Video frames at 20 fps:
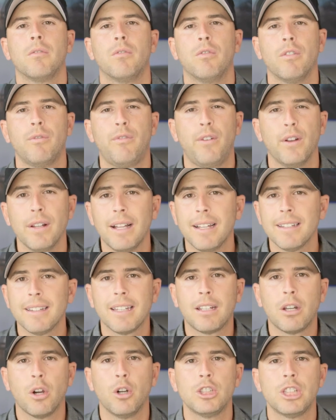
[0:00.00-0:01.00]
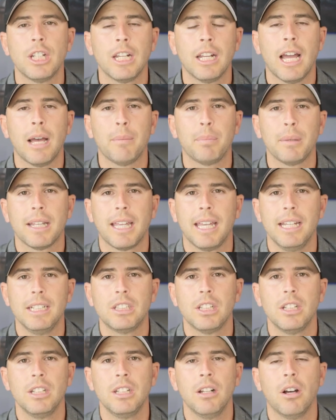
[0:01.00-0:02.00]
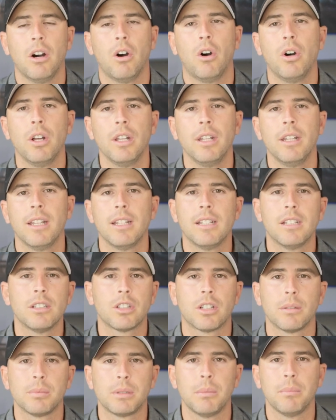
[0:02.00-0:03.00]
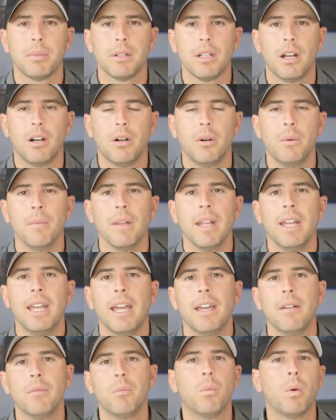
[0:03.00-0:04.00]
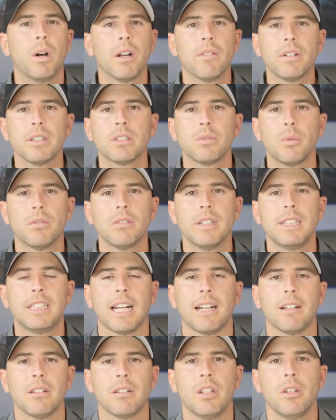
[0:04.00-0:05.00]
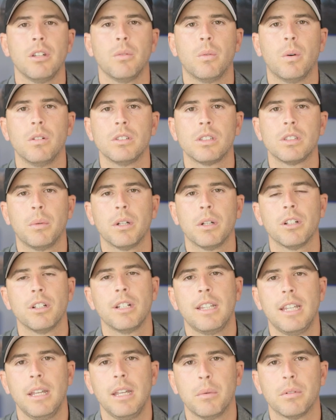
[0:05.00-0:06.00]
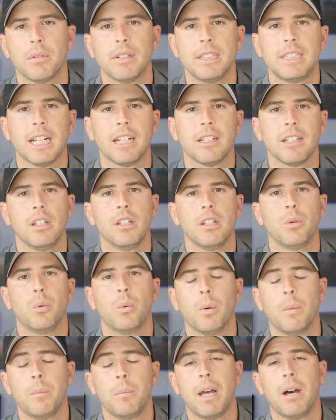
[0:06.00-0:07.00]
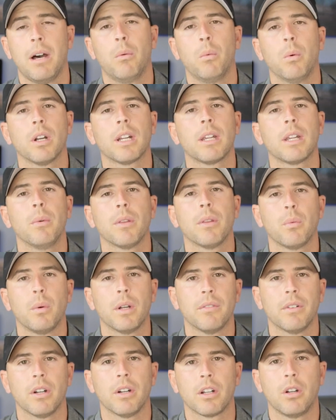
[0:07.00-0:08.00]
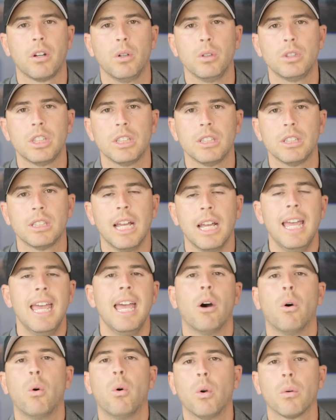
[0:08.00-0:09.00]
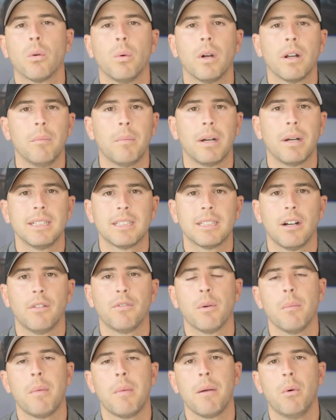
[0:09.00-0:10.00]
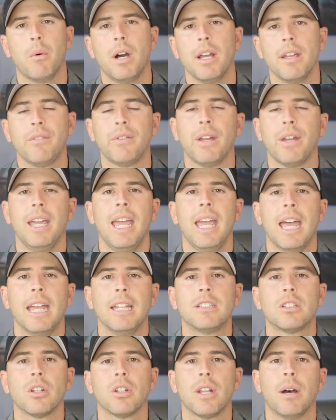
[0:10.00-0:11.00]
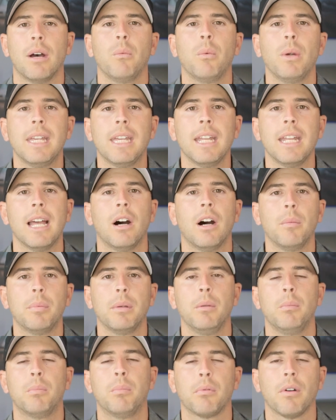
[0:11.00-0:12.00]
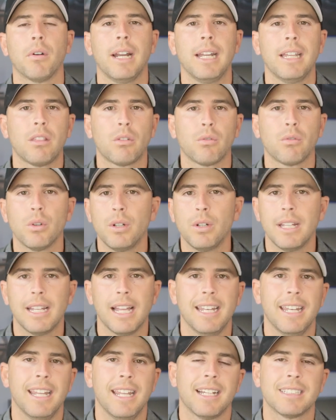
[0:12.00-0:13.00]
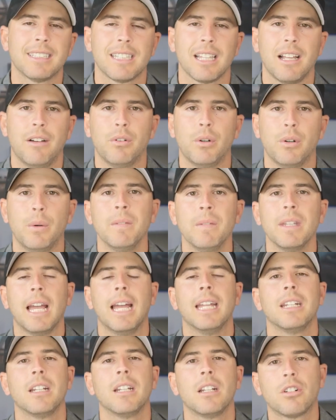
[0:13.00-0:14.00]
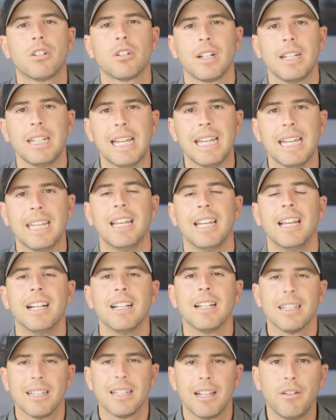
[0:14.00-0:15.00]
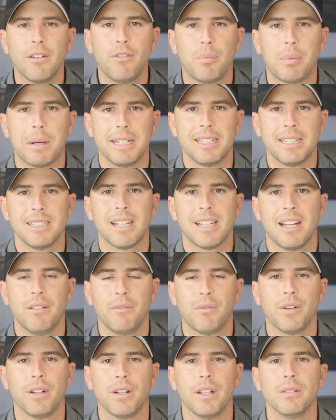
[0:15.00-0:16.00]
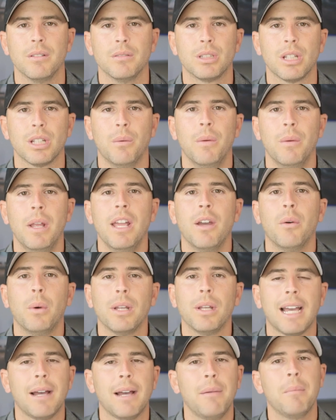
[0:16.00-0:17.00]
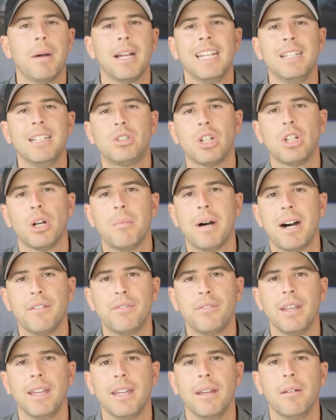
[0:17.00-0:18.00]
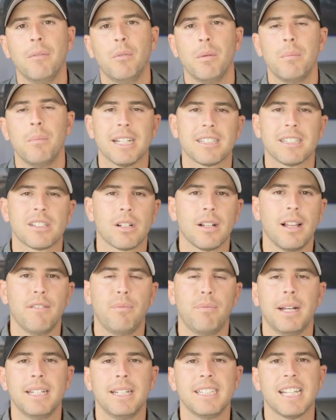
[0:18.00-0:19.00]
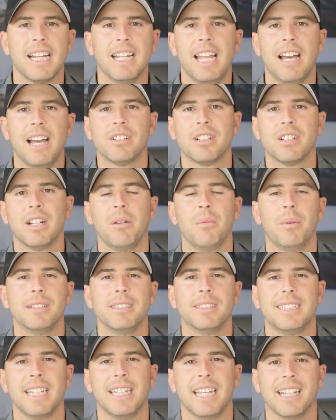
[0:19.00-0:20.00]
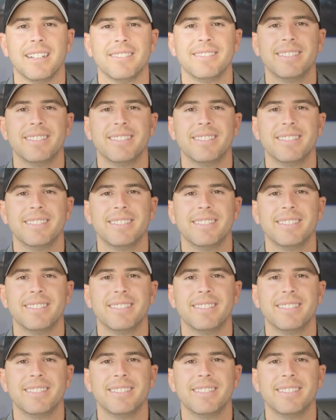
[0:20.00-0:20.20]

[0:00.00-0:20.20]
fill out the coaching application on the description below, and one of us will reach out to you. Someone on the team will reach out to you about working with one of our coaches or one myself or my wife, and so that we can help you break through to that next level and create life by design for you. So, with that, my name is Joe Moffett with Master Life by Design. Have a great one. See ya.